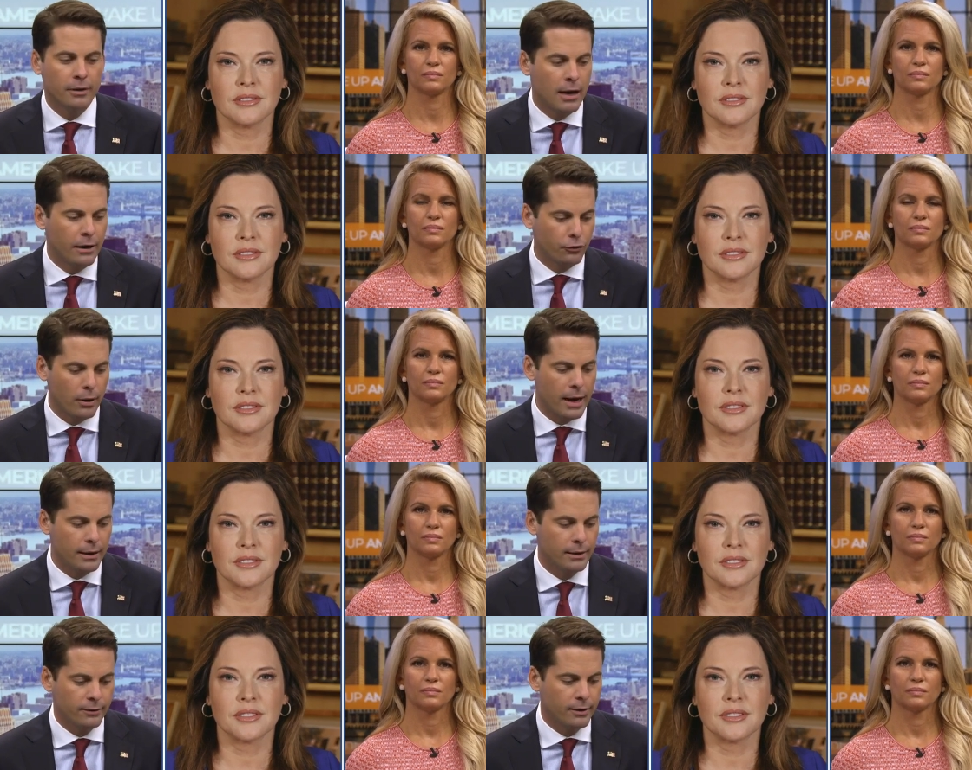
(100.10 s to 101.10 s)
Speaker 1: uh, to try
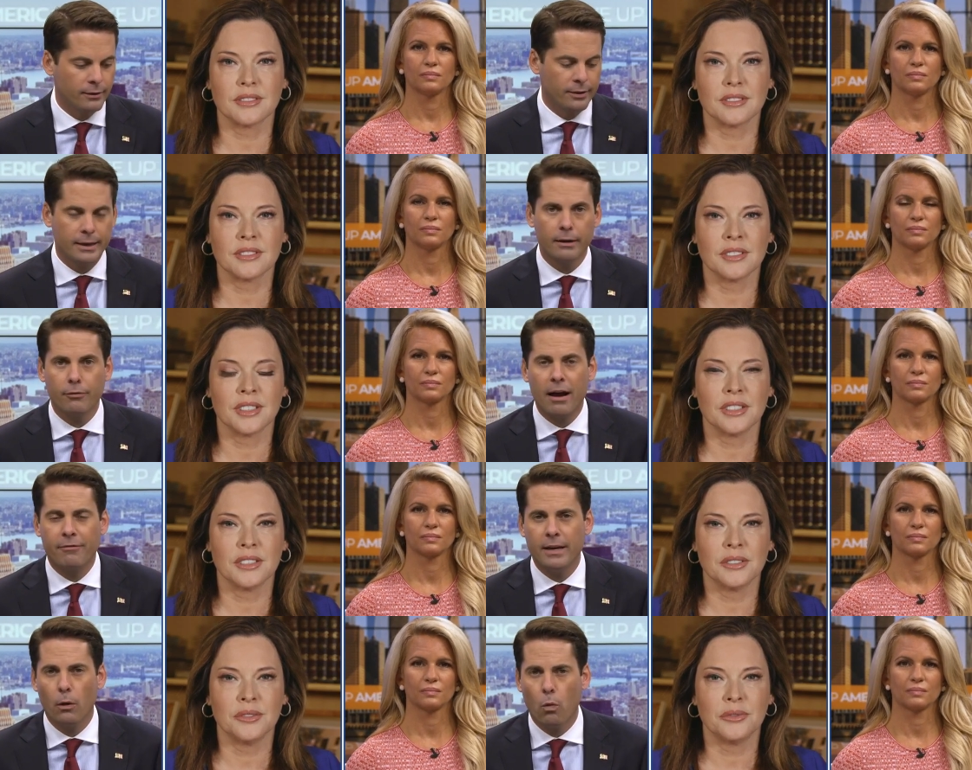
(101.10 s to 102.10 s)
to, to, to give
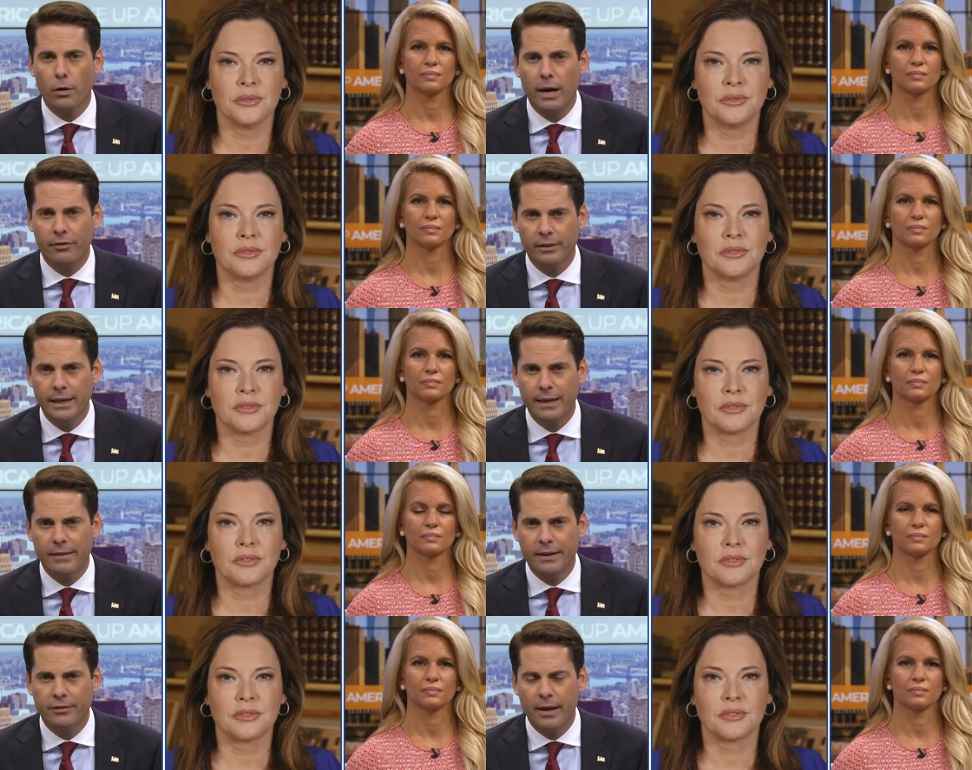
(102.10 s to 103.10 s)
Raphael Warnock the lead in
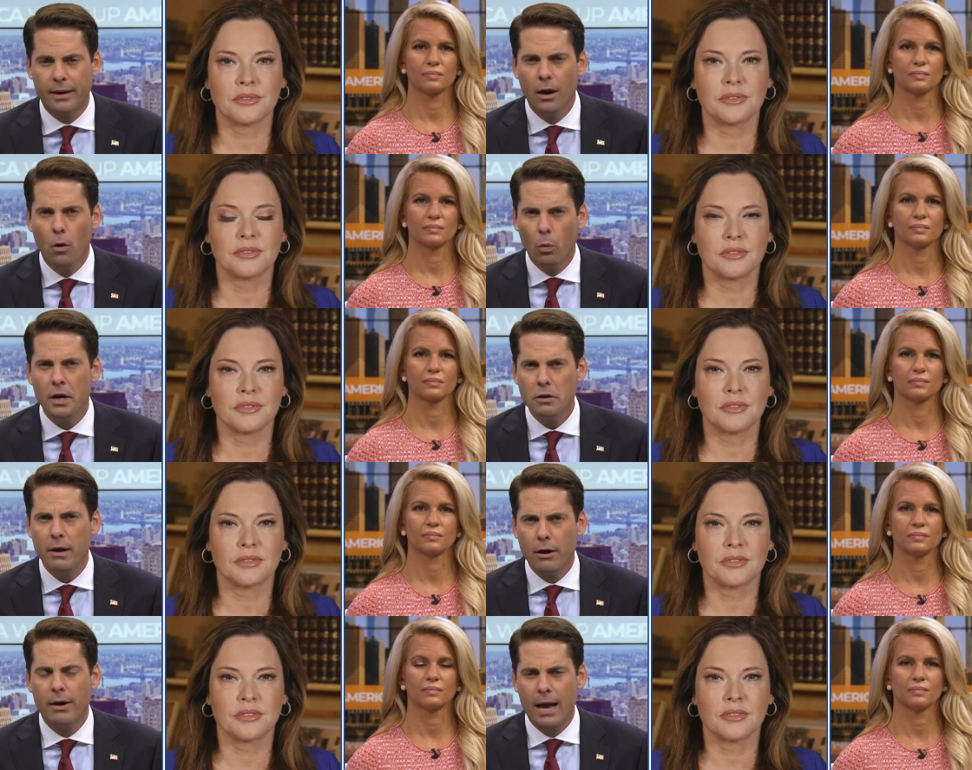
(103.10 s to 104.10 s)
that state. What are you
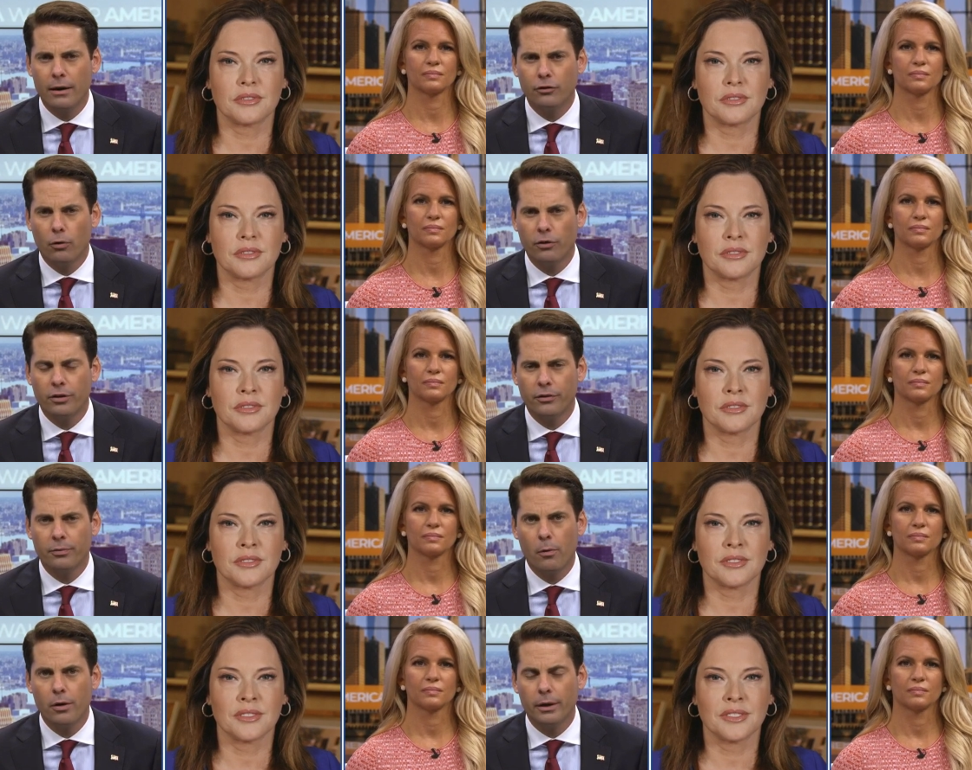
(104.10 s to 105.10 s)
hearing out of Georgia this
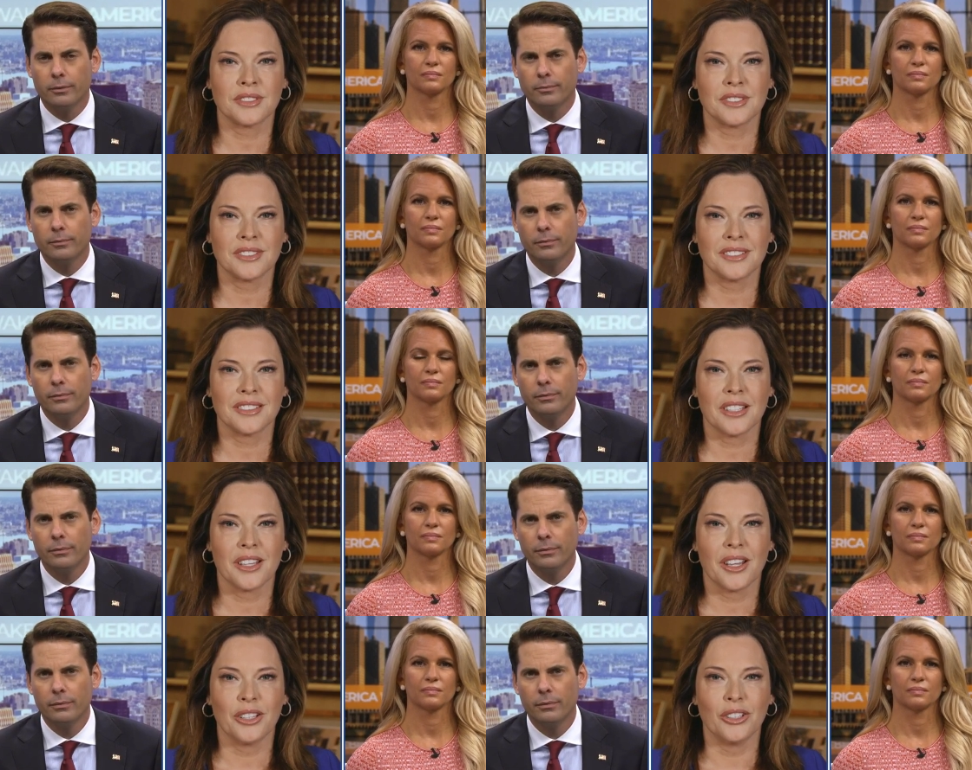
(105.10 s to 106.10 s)
morning?
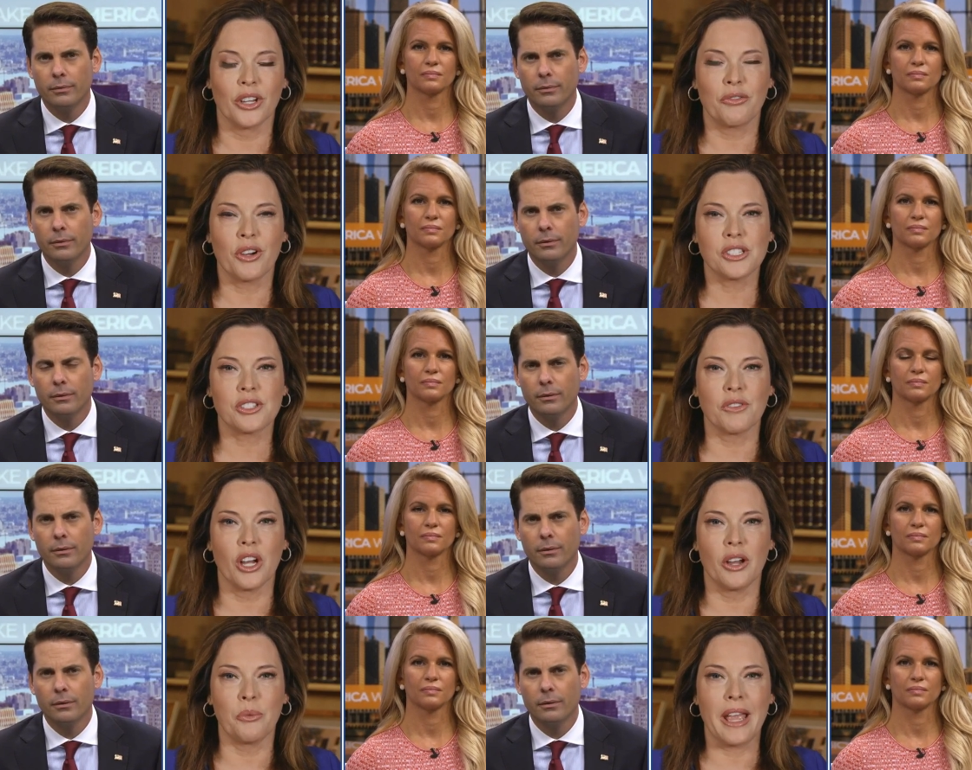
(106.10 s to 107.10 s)
Speaker 2: Look, first of
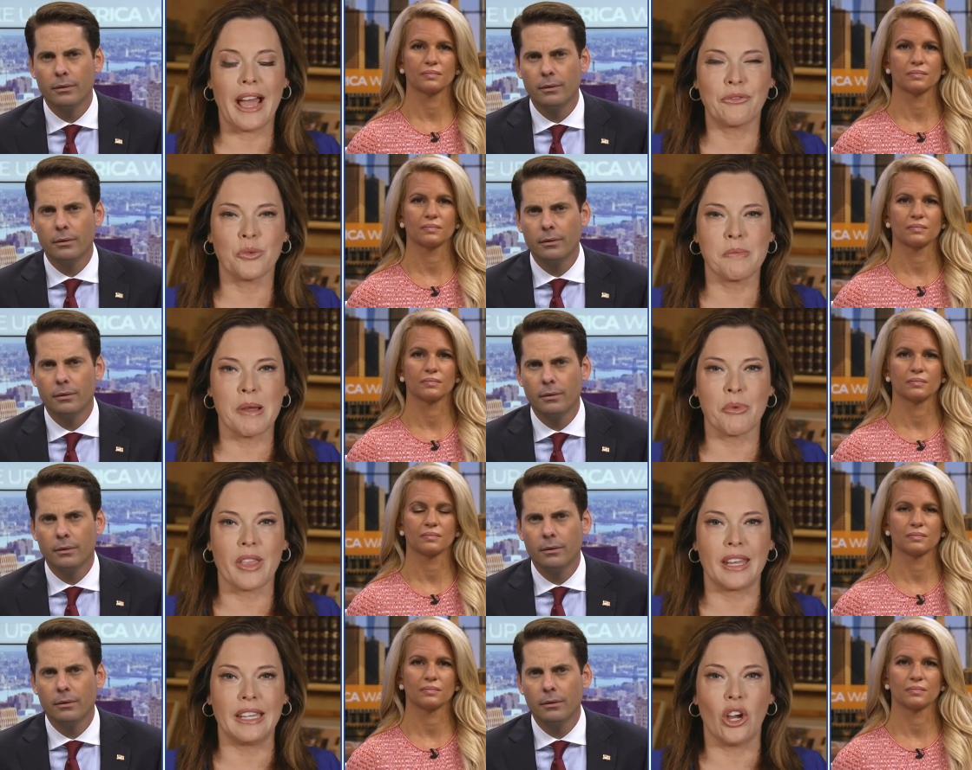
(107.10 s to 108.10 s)
all, we have to remember that
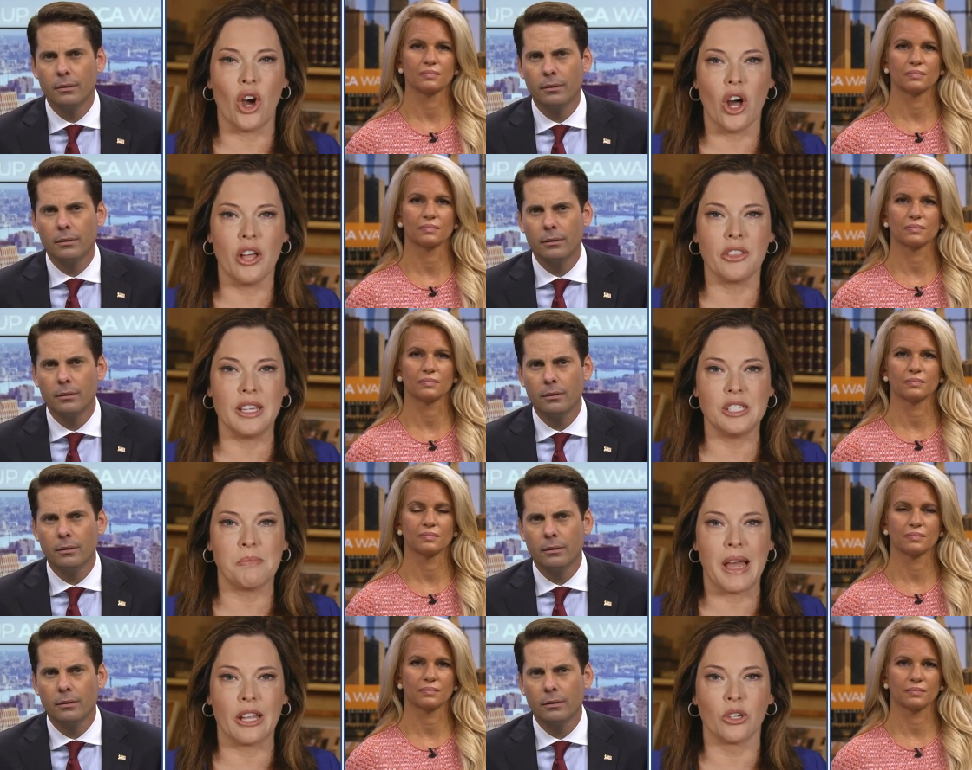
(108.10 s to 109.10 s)
in all these
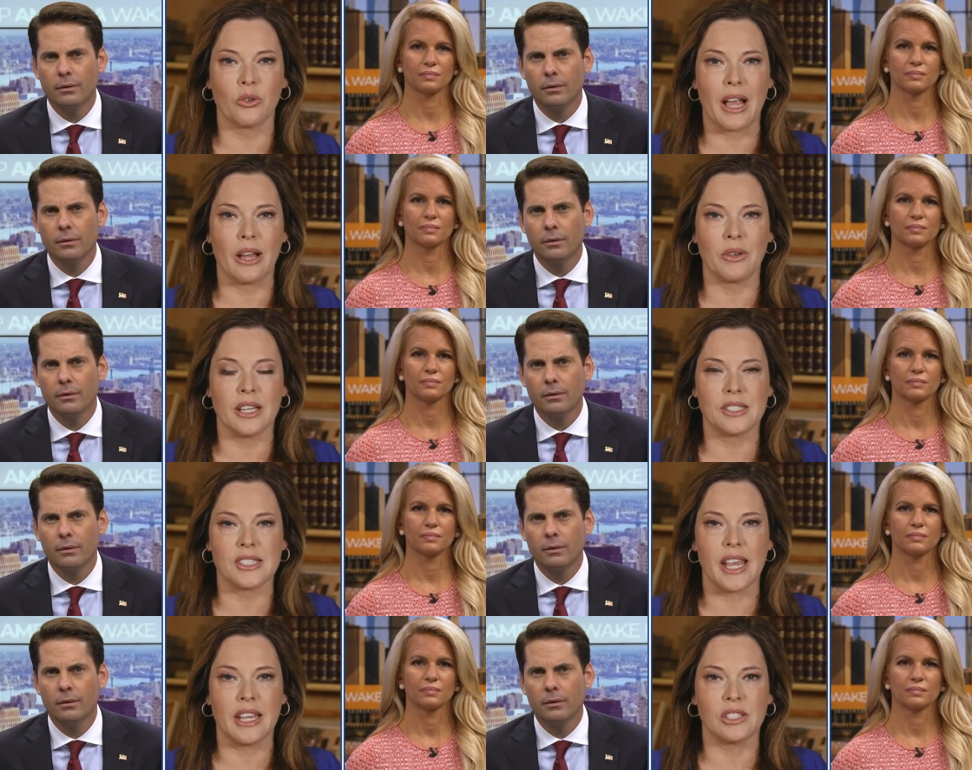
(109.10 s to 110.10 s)
battleground
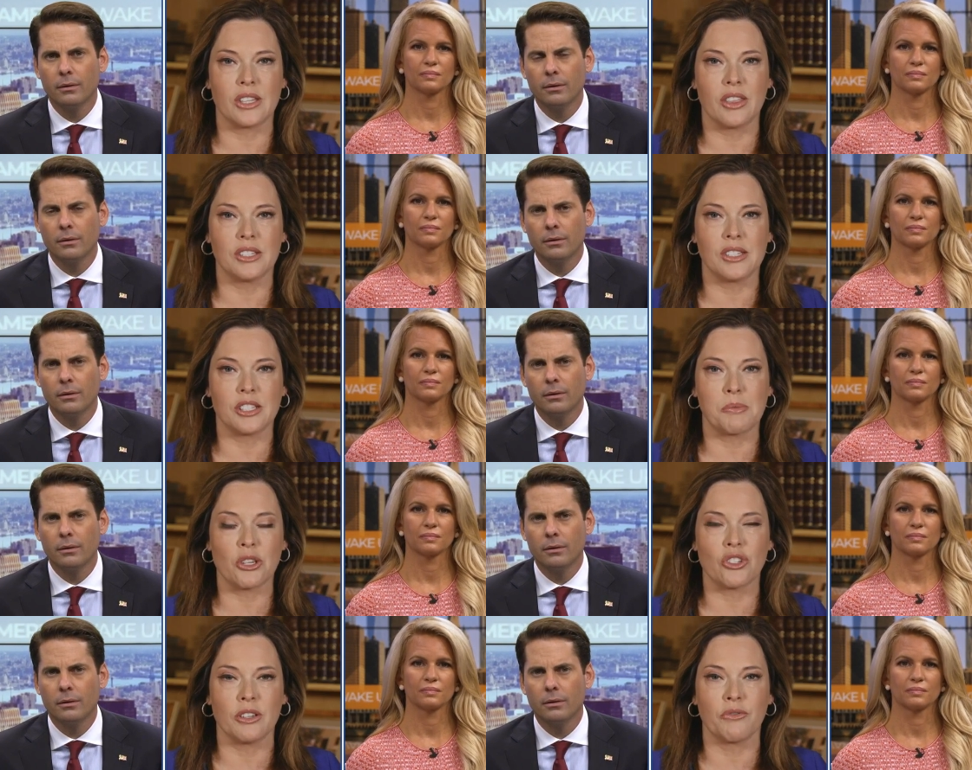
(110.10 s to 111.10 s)
states, this,
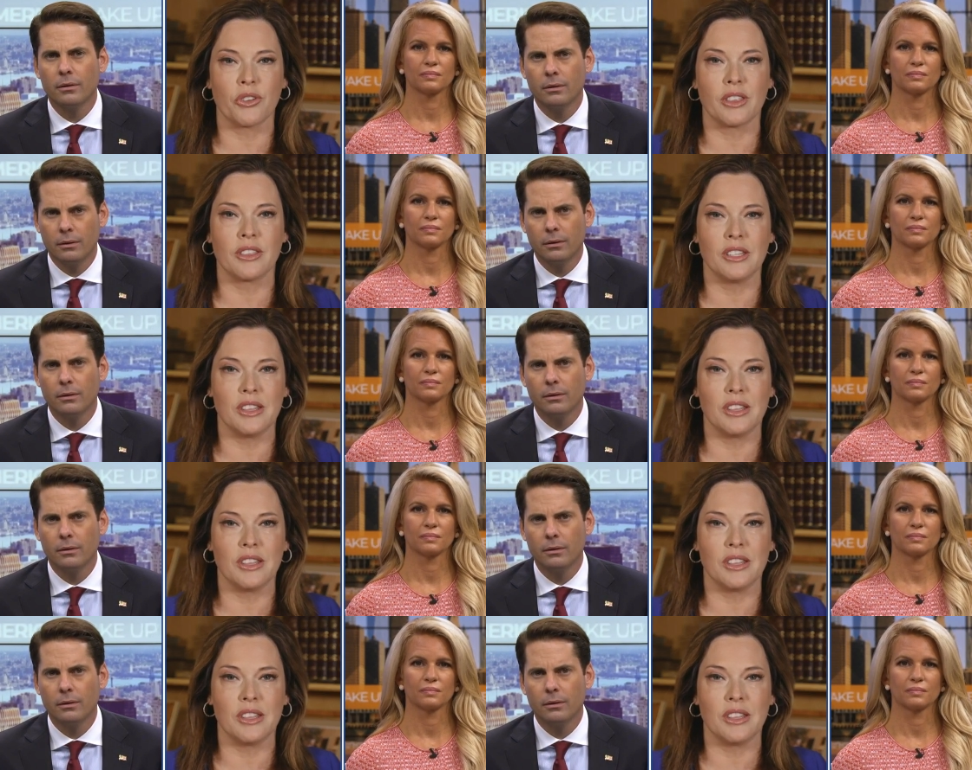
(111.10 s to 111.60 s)
especially for the, the